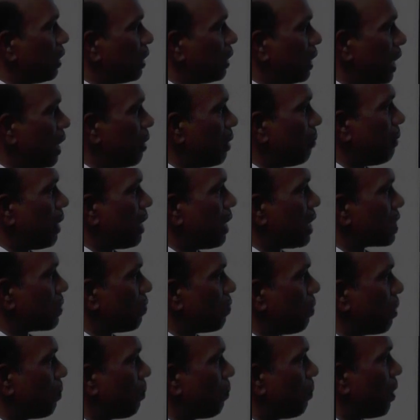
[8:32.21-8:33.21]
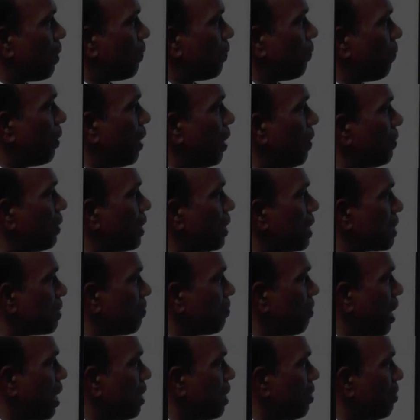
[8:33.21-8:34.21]
3 minus 1.5, this
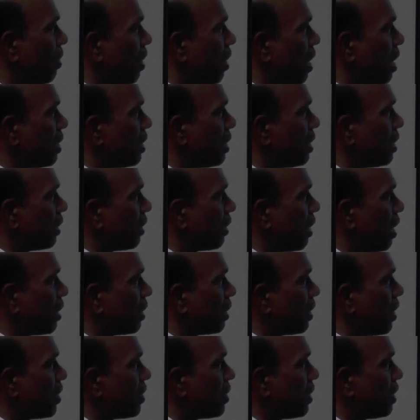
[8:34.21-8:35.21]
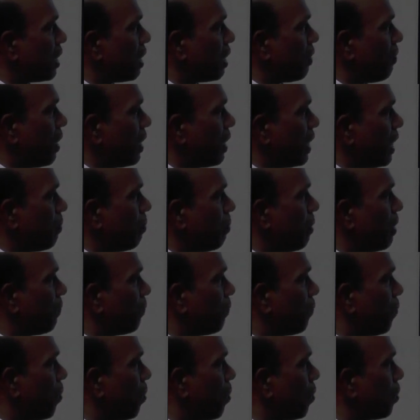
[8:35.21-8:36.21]
value already calculated, divided
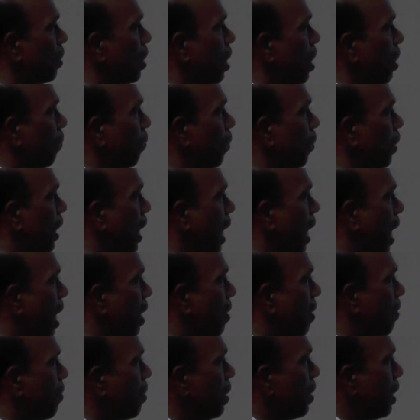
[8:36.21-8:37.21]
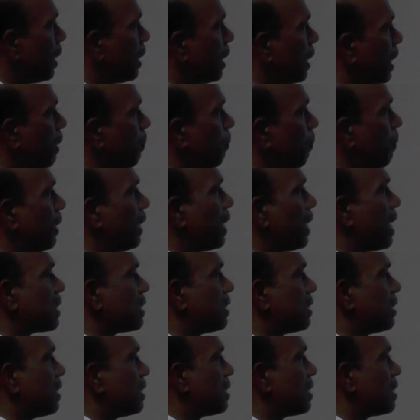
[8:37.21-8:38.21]
by 4, we have Tp
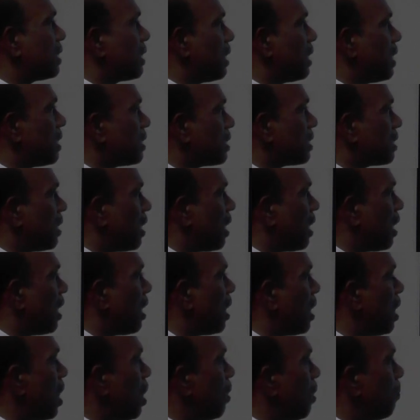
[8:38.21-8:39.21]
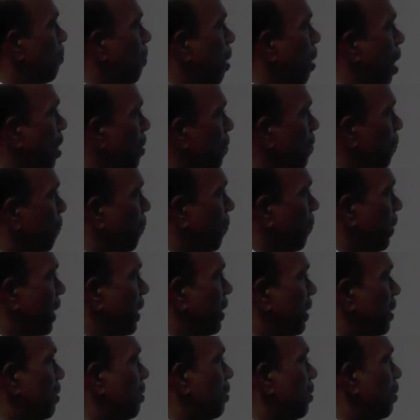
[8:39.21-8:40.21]
dash. This is the
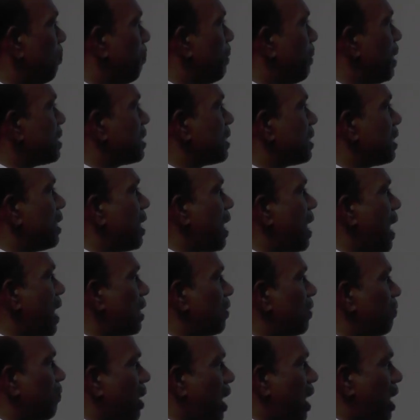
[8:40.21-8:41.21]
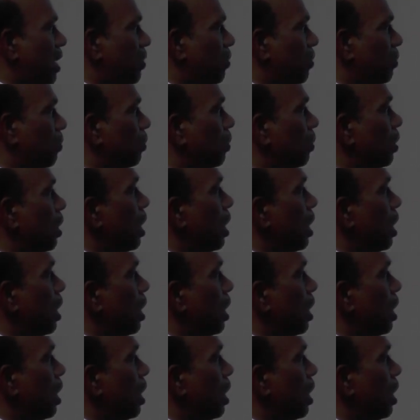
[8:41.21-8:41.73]
modified basin lag value.